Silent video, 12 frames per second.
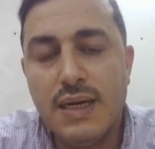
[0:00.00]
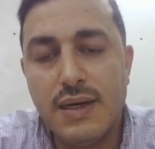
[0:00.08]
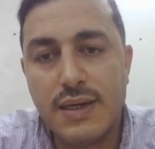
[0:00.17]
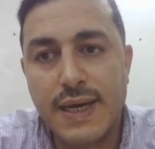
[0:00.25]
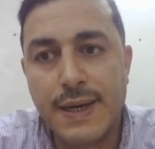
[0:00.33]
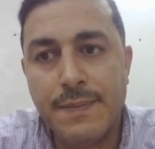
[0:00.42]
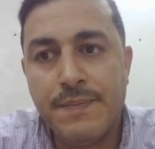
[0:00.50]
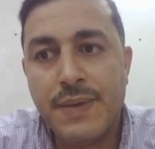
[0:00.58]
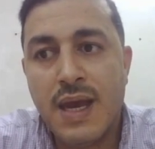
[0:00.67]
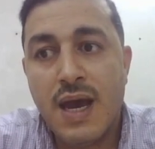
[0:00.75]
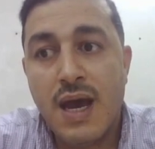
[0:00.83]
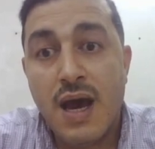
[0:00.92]
Okay,
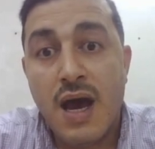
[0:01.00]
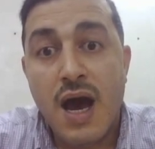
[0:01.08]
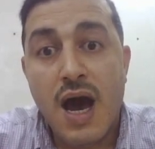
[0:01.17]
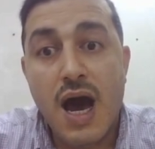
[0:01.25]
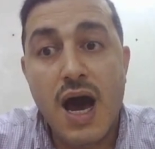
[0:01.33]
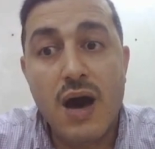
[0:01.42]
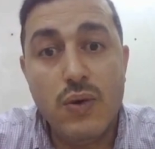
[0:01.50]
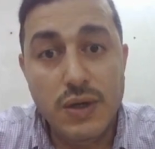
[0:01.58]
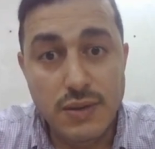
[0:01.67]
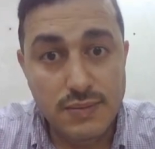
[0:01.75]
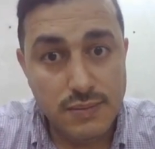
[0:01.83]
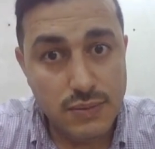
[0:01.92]
our